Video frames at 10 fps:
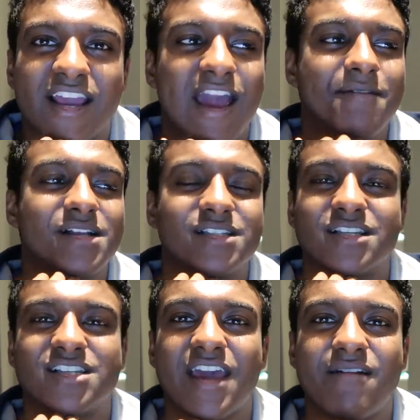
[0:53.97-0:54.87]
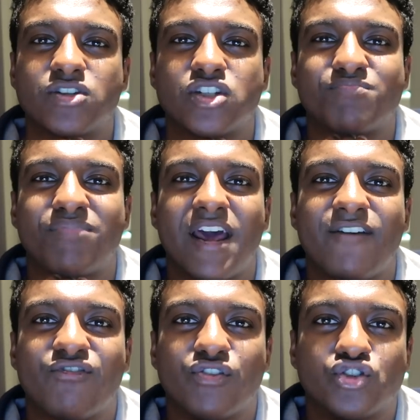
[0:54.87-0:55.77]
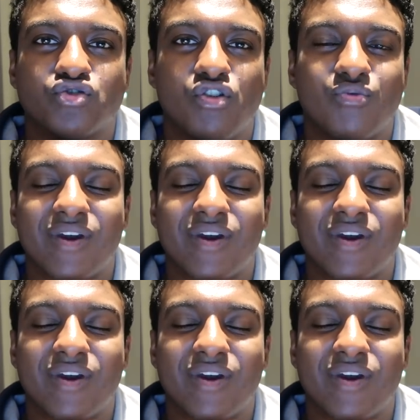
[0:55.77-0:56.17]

They came into this game to just play for a draw,